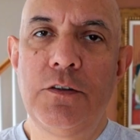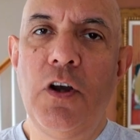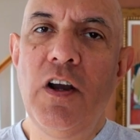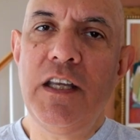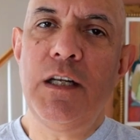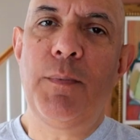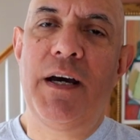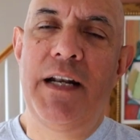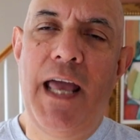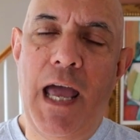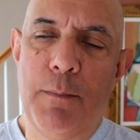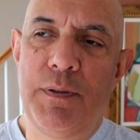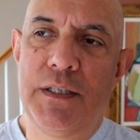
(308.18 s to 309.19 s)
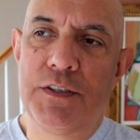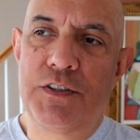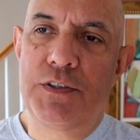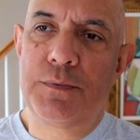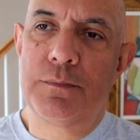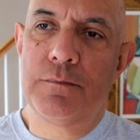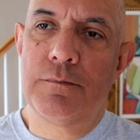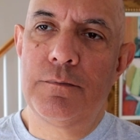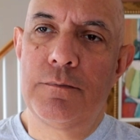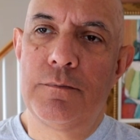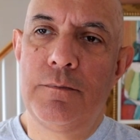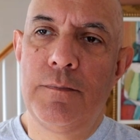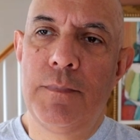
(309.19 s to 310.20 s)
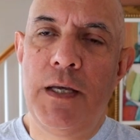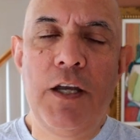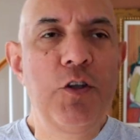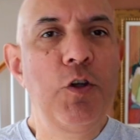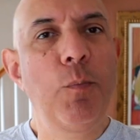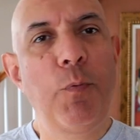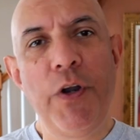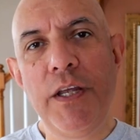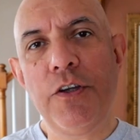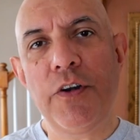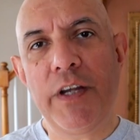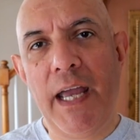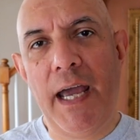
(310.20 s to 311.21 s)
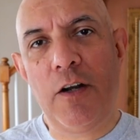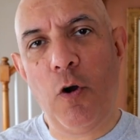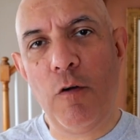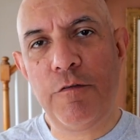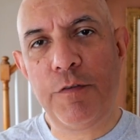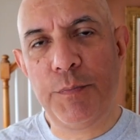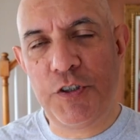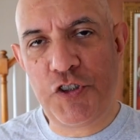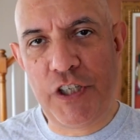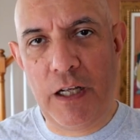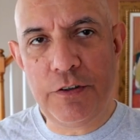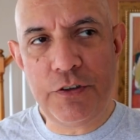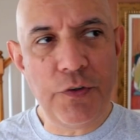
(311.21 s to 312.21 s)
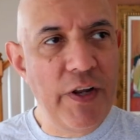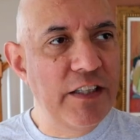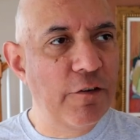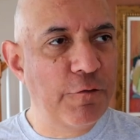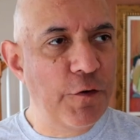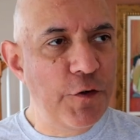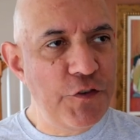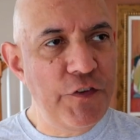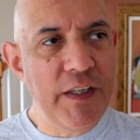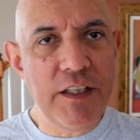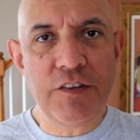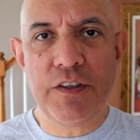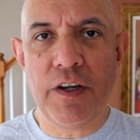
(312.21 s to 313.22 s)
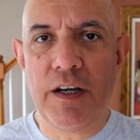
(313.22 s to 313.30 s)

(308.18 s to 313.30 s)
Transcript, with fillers: Talking about happiness, you bring your cat home from the shelter, and the first thing it